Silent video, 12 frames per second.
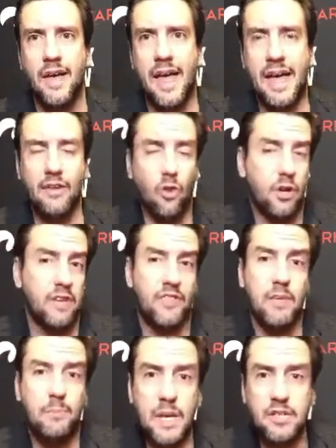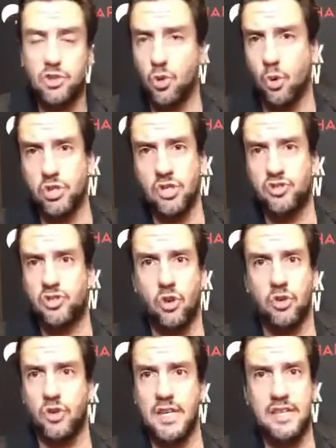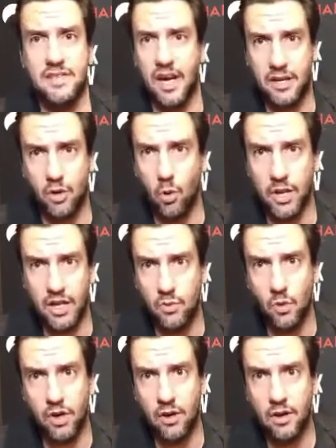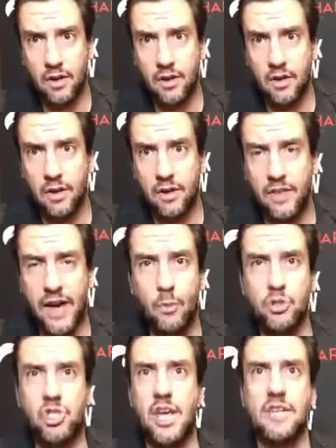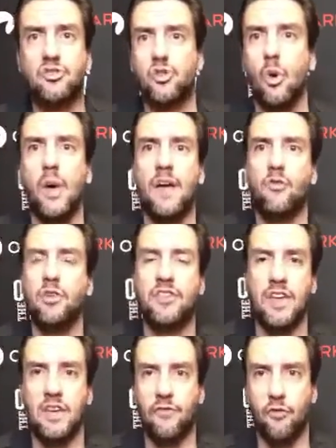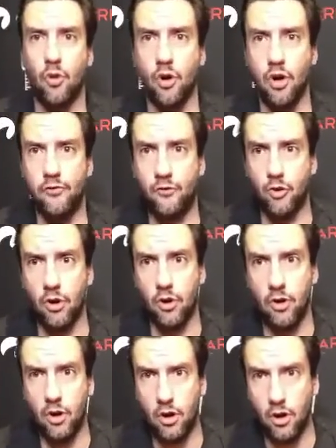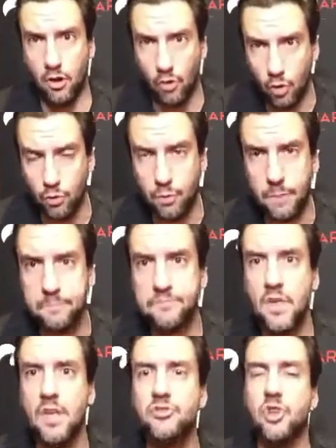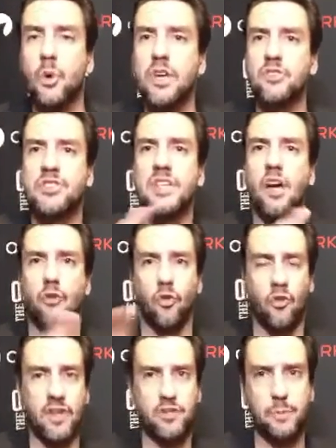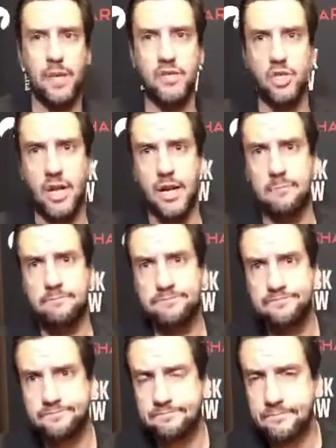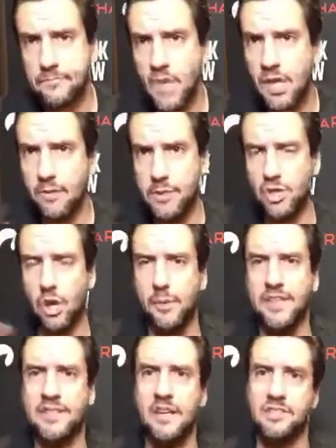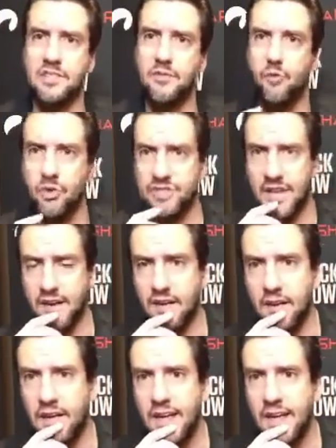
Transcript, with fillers: And look, if they beat Georgia, certainly he's not going anywhere. That would change, throw everything for a, for a, a, a loop. So here's the other linchpin job. Let me talk about Tennessee for a second.